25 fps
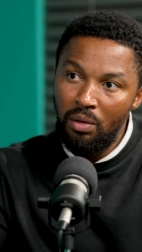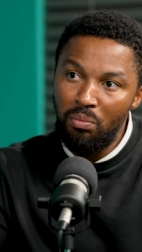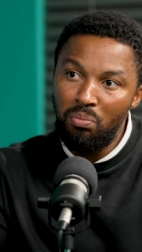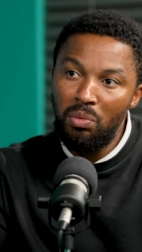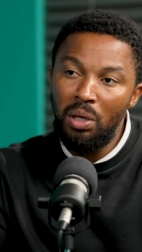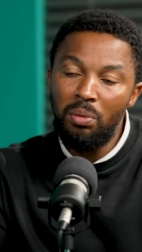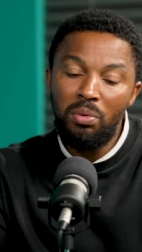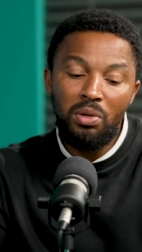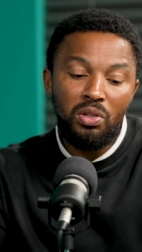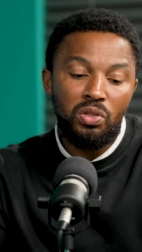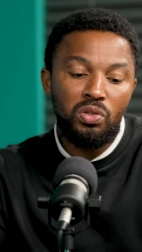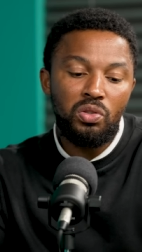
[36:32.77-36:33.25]

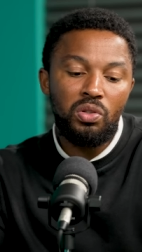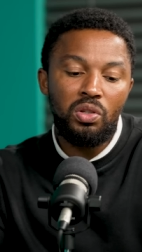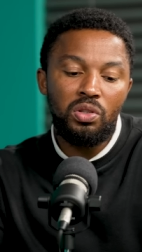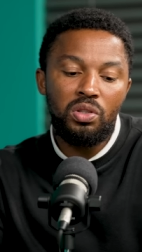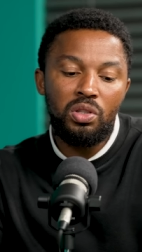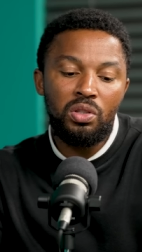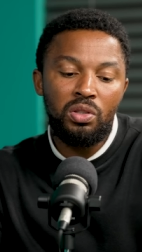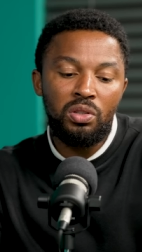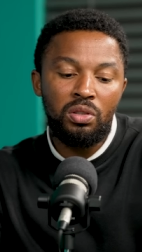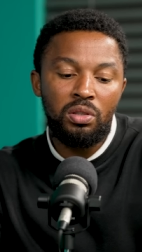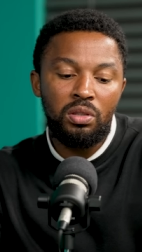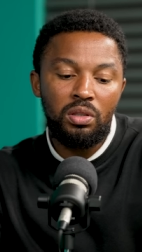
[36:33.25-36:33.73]
Maybe a
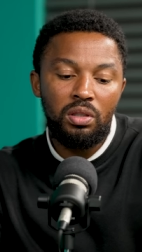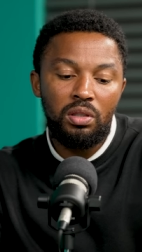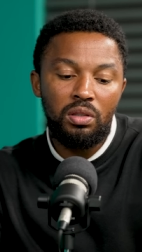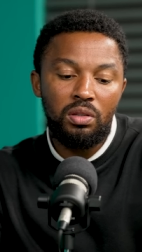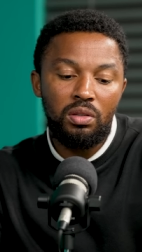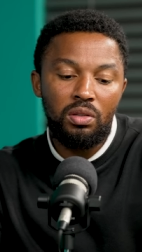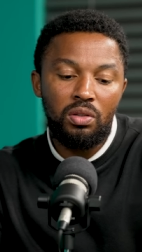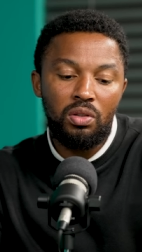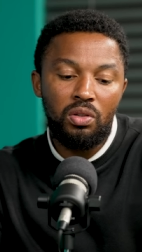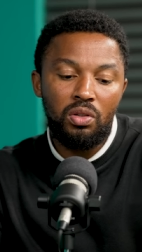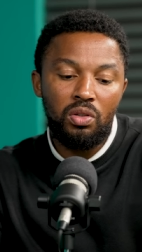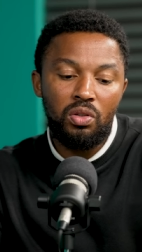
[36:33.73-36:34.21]
certain
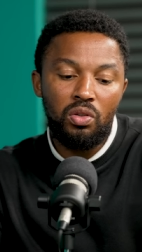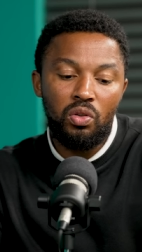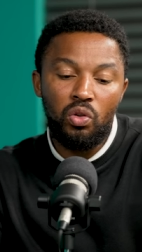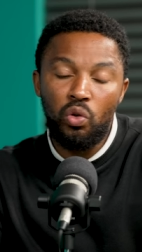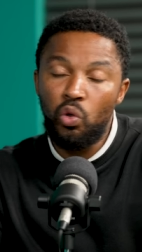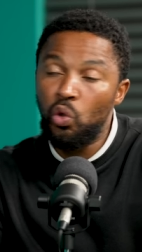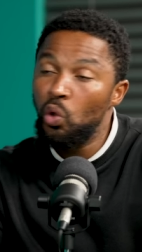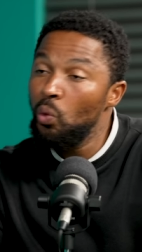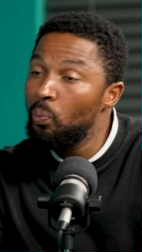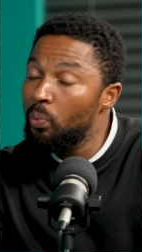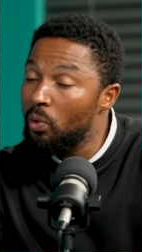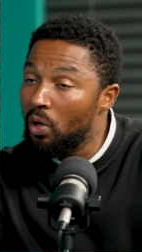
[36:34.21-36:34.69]

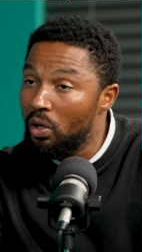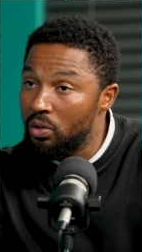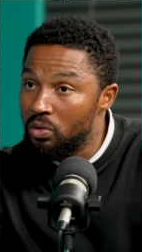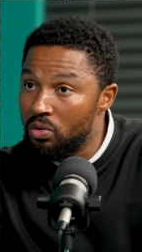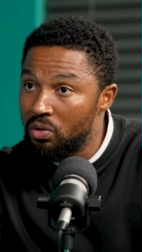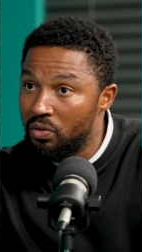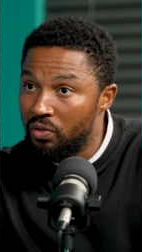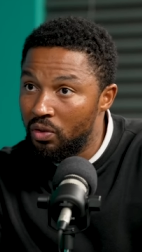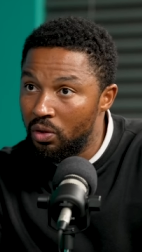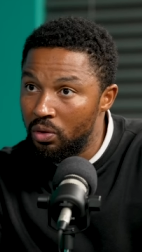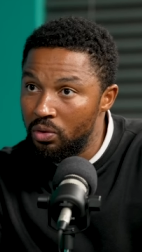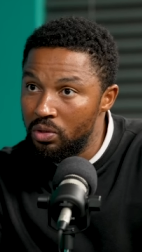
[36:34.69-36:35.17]
group got
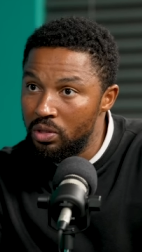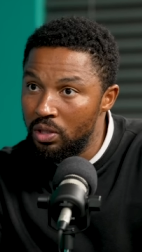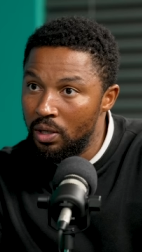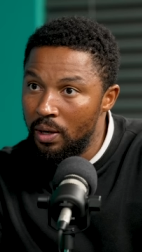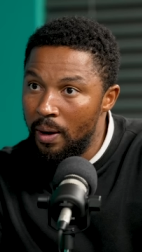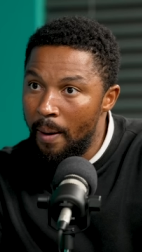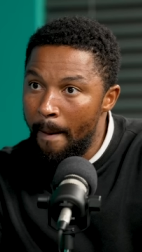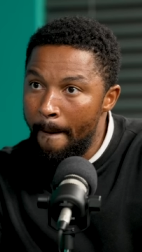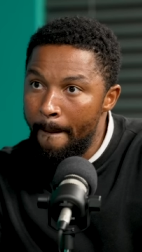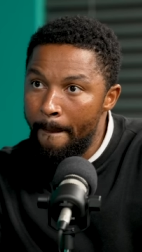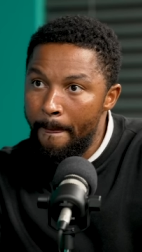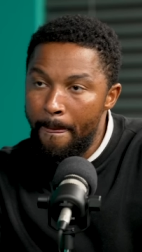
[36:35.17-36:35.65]
to vote,
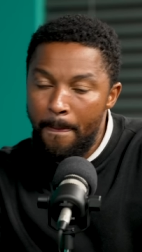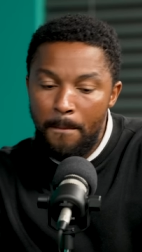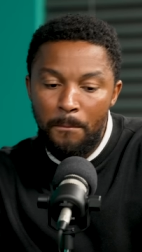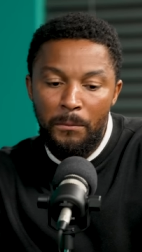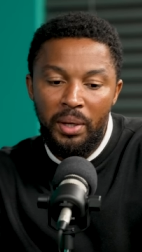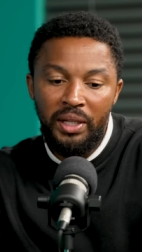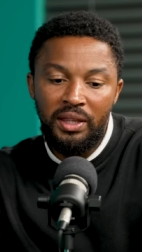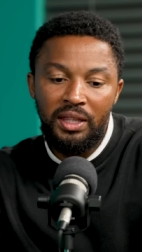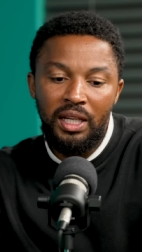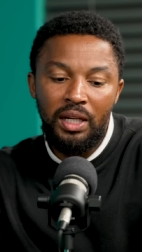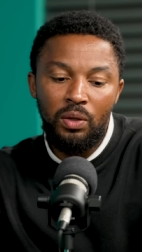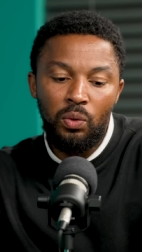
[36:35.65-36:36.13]

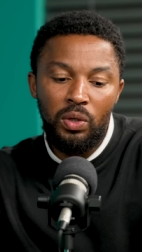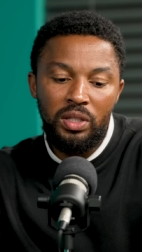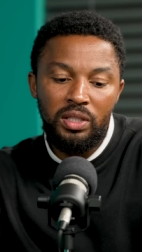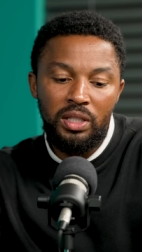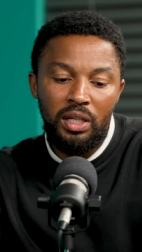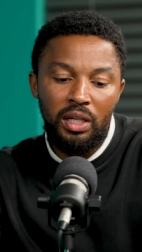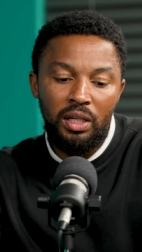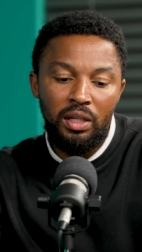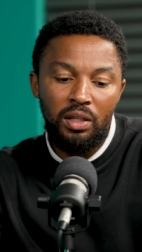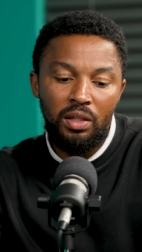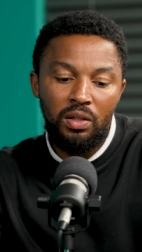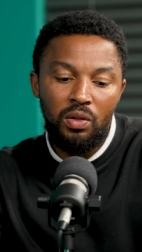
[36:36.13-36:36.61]
but that
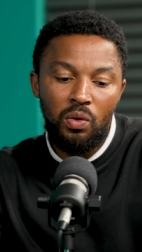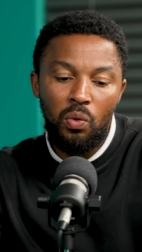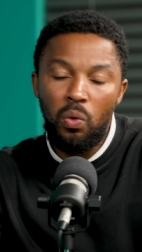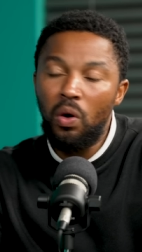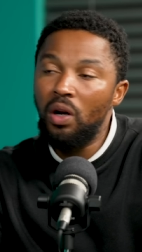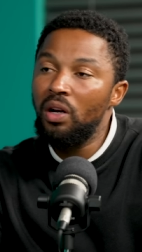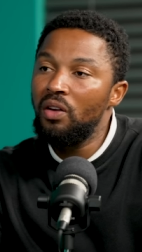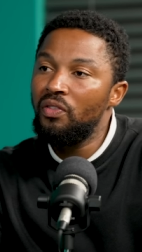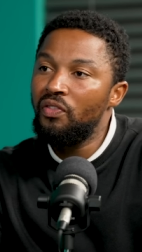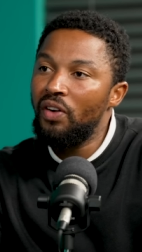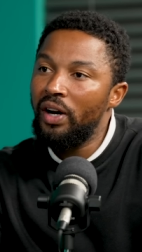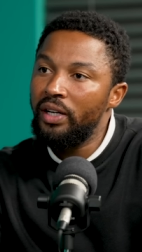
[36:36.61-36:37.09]
was a
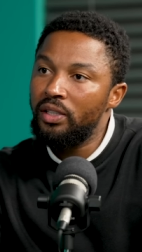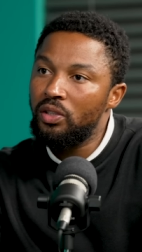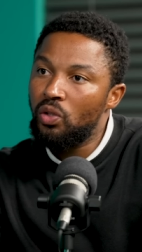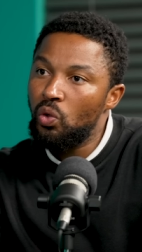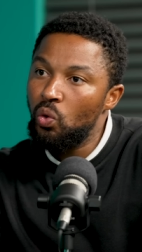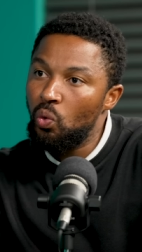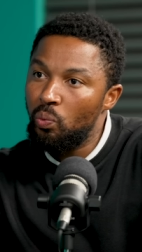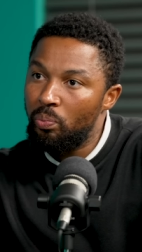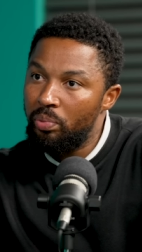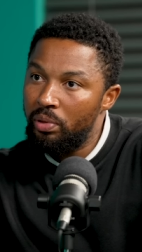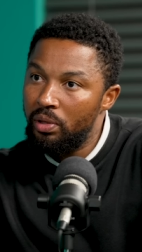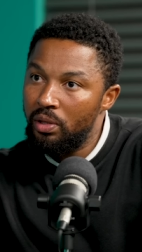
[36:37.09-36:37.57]
qualified
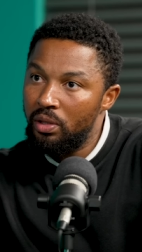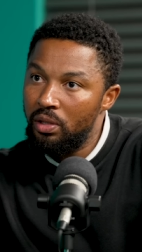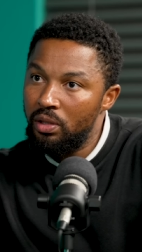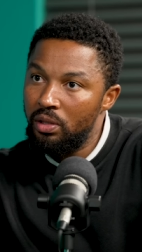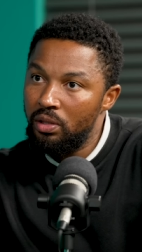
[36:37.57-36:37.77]
group.